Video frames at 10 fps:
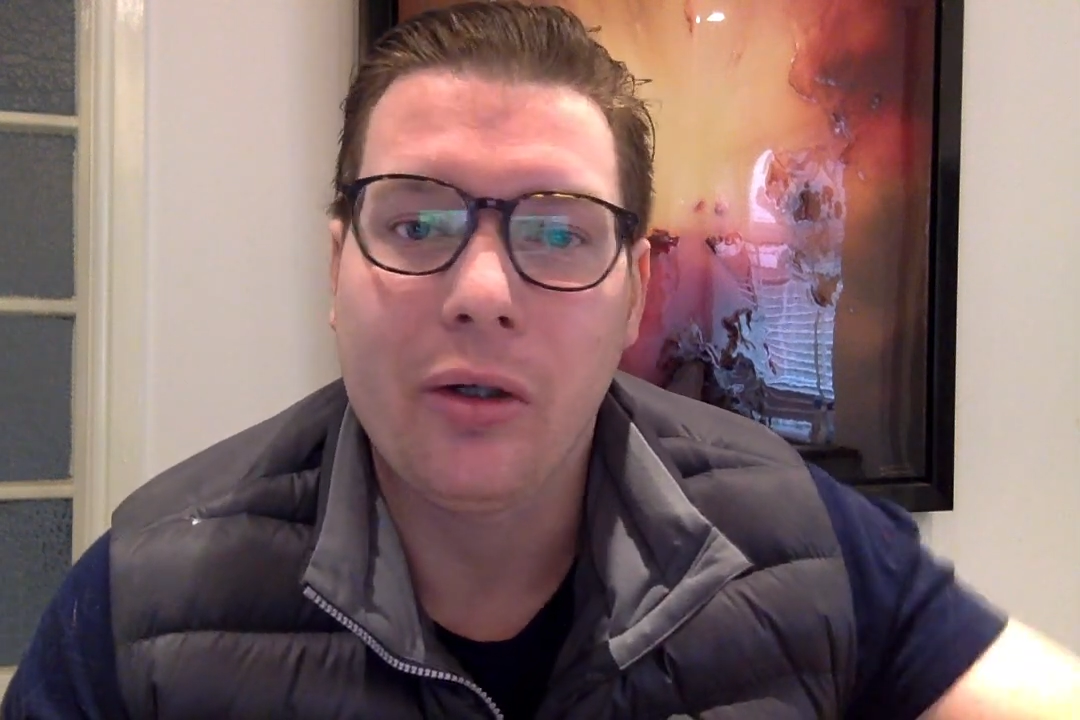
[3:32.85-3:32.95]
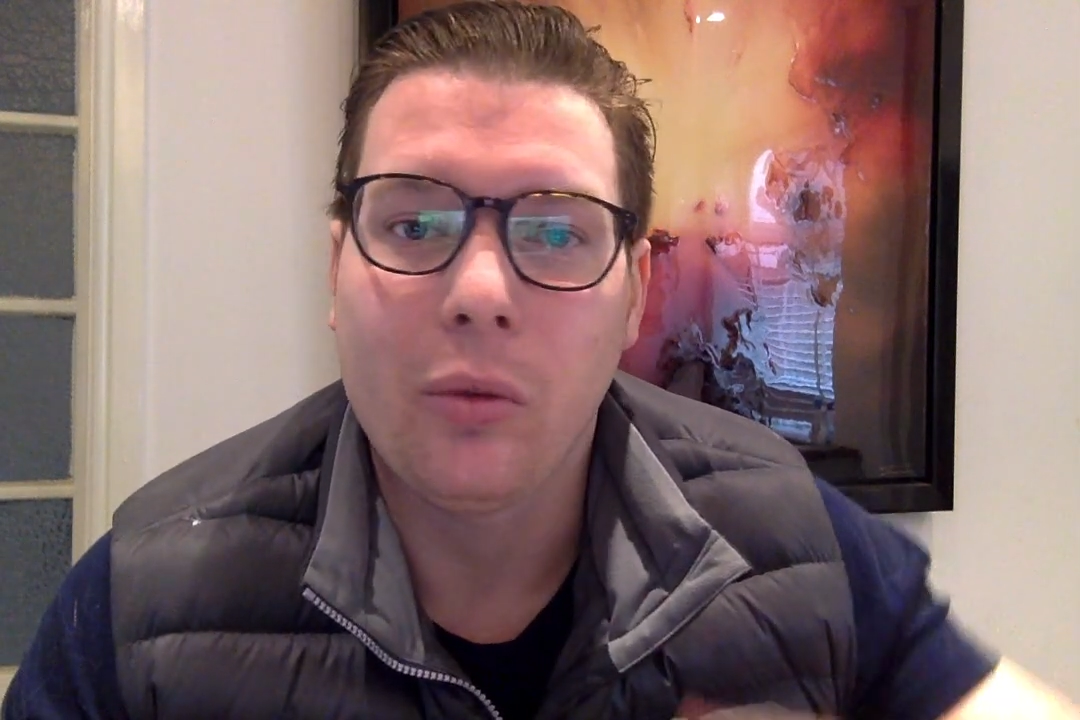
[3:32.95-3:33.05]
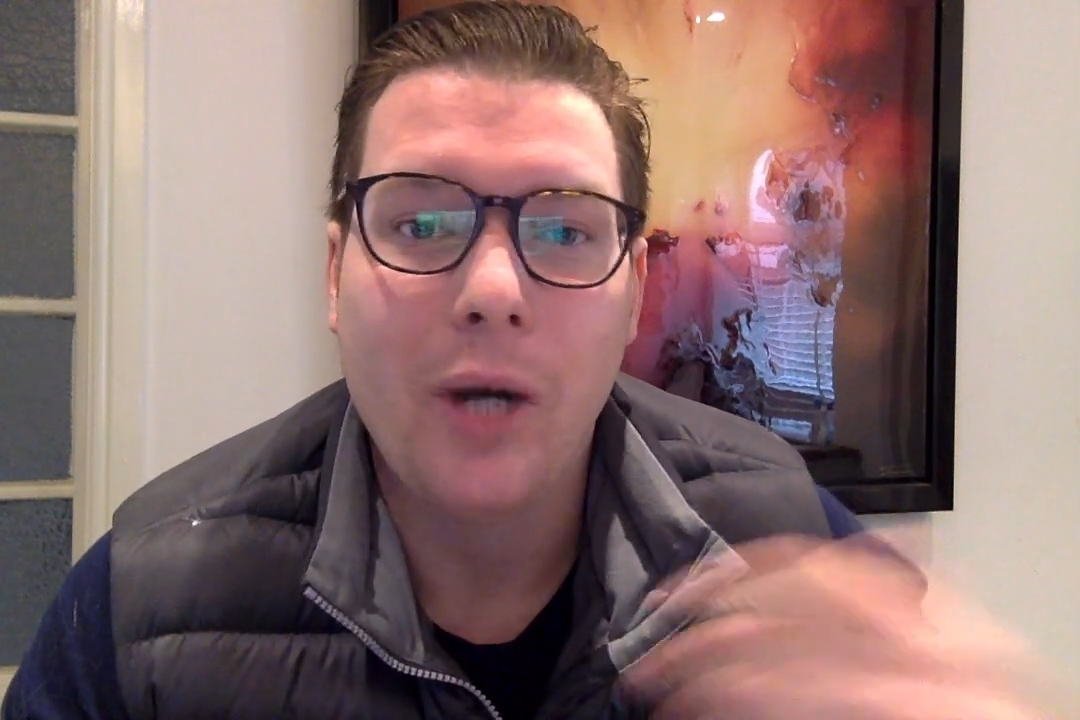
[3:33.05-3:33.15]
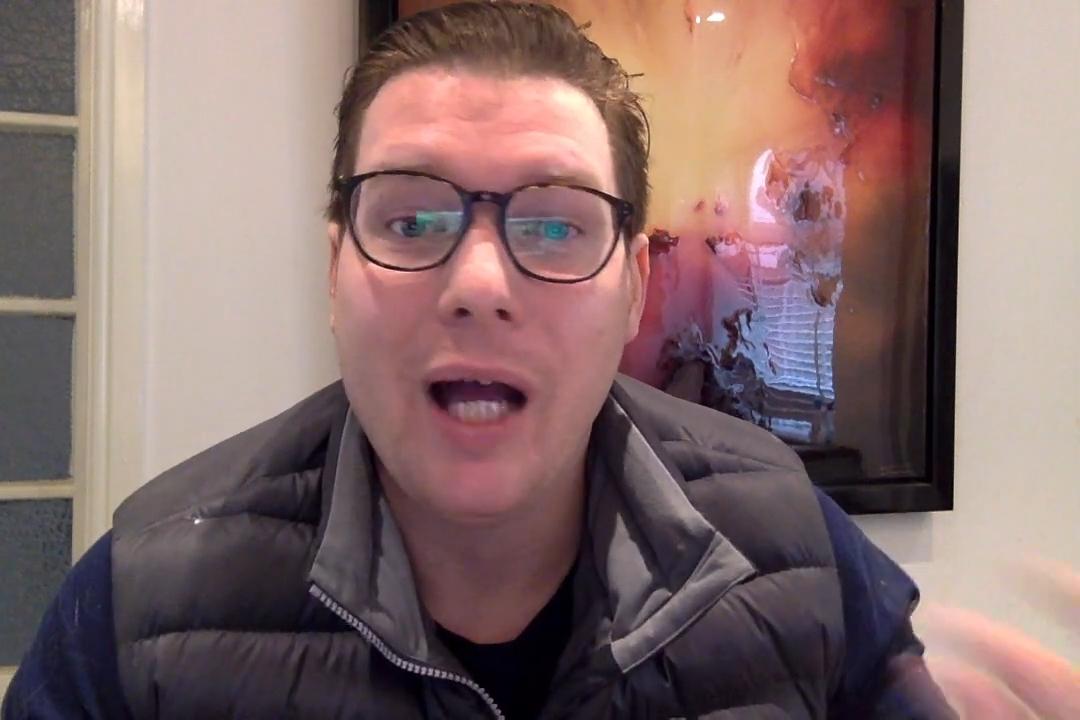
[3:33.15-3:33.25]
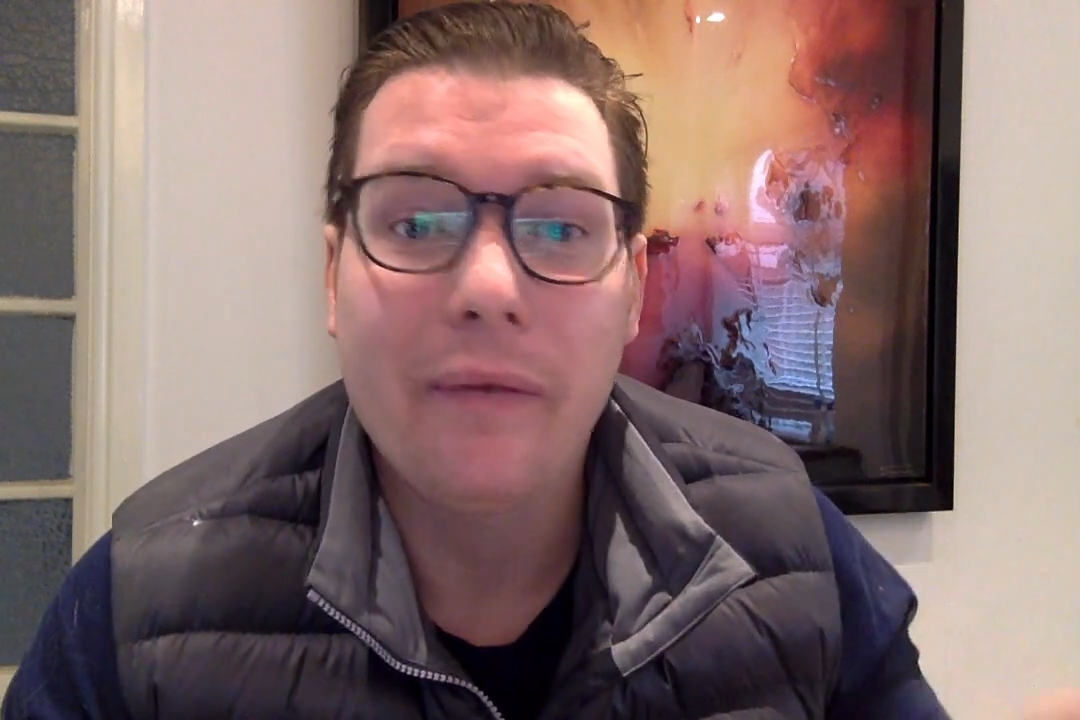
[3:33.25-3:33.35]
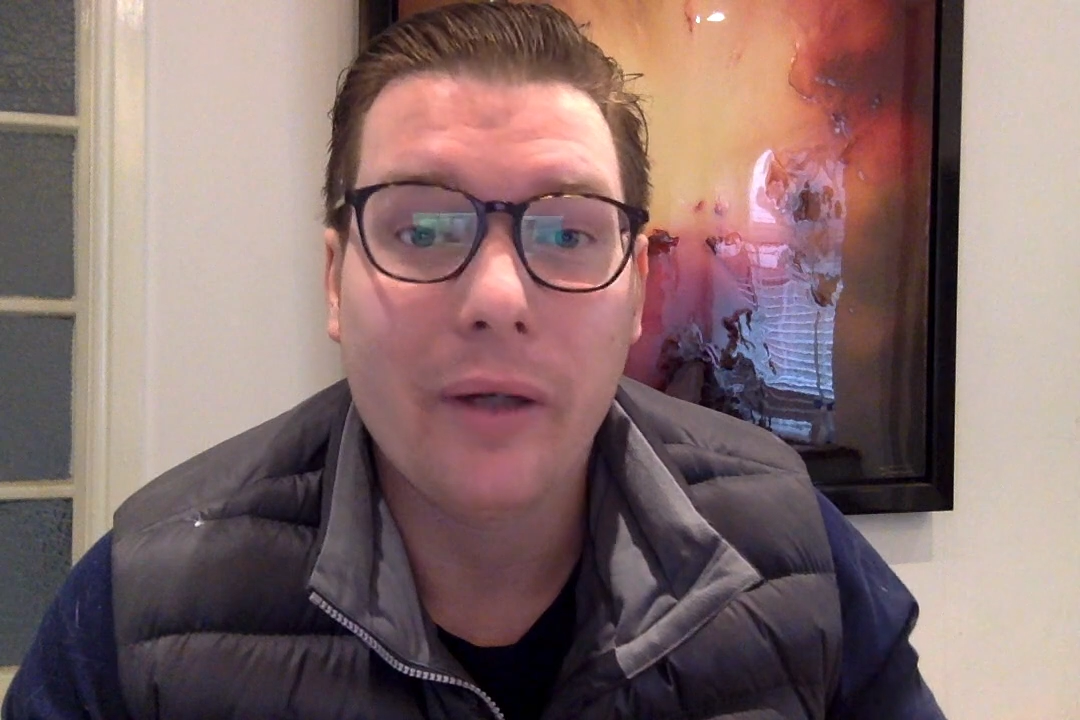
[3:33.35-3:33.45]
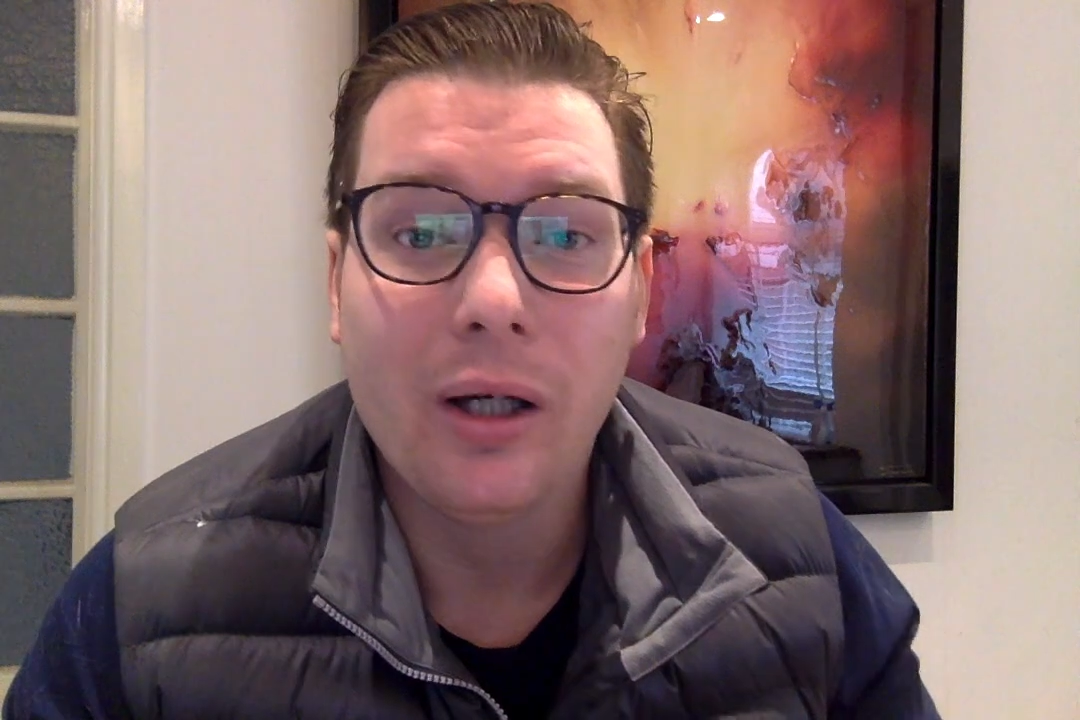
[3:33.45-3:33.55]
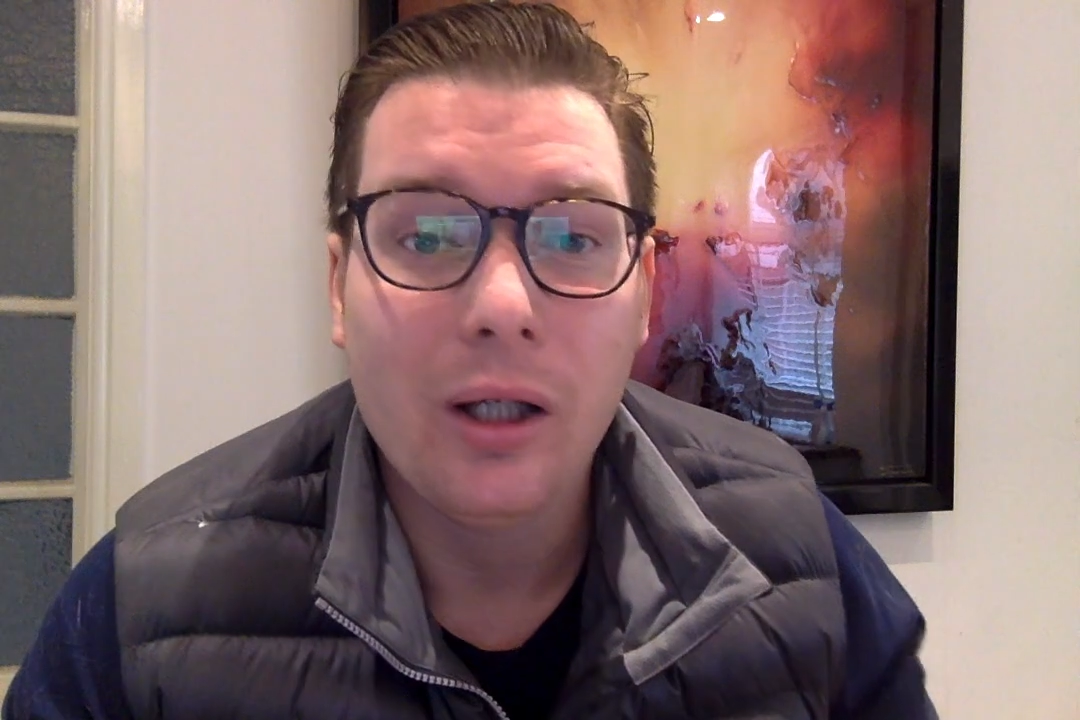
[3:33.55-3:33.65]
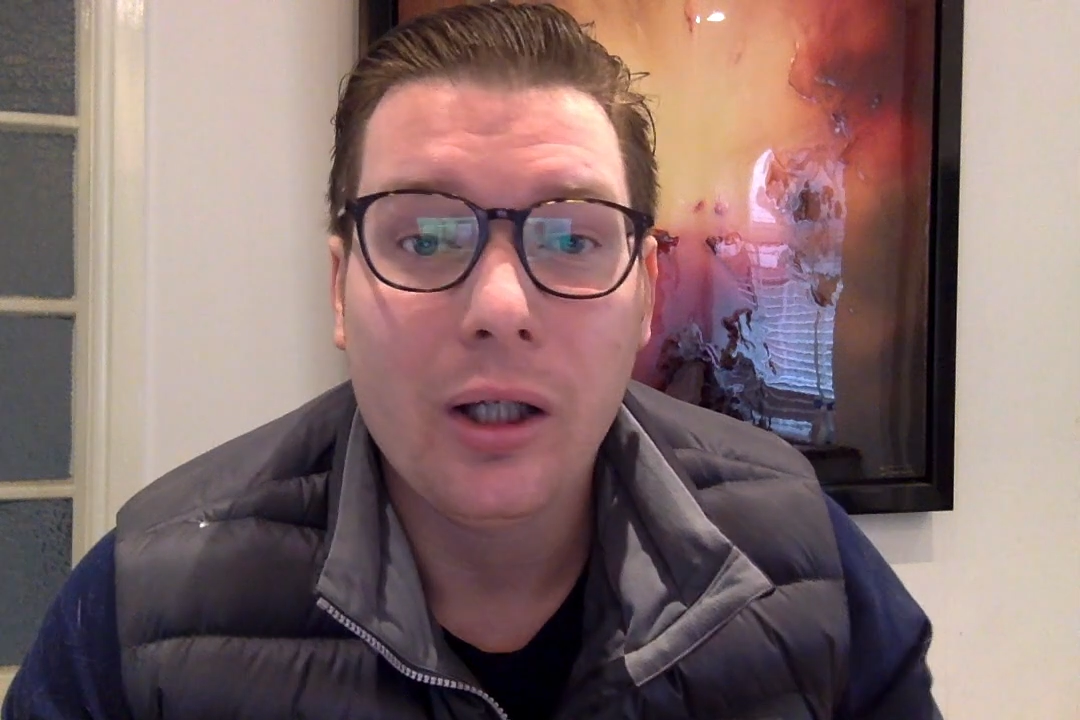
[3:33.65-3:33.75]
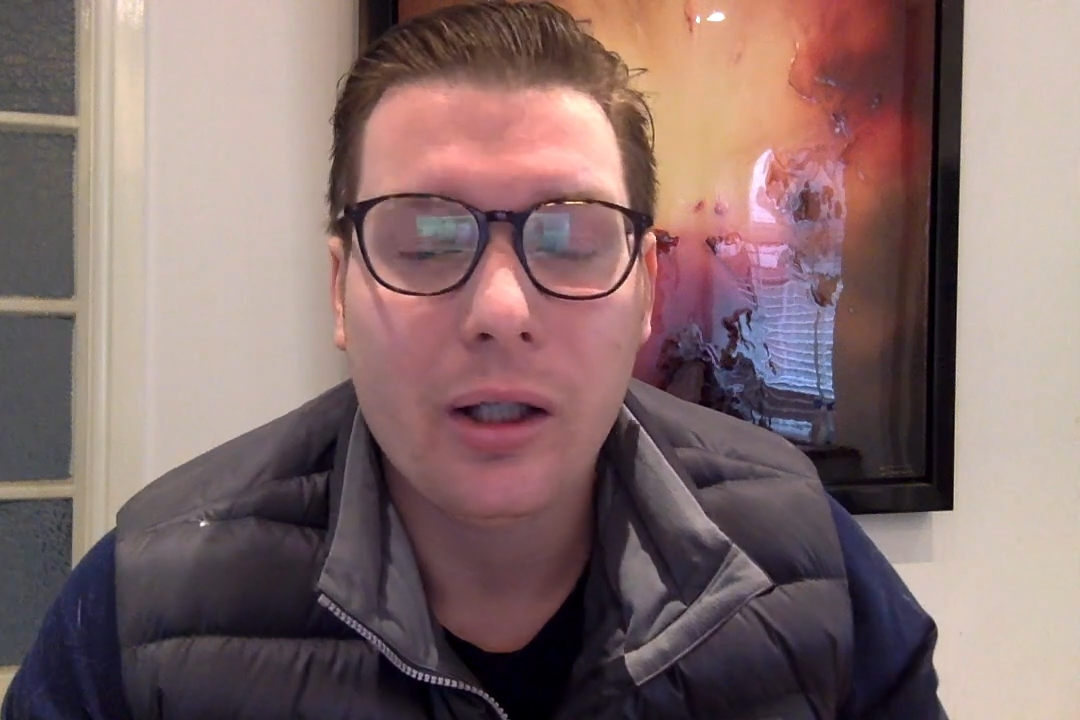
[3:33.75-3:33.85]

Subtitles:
or whatever,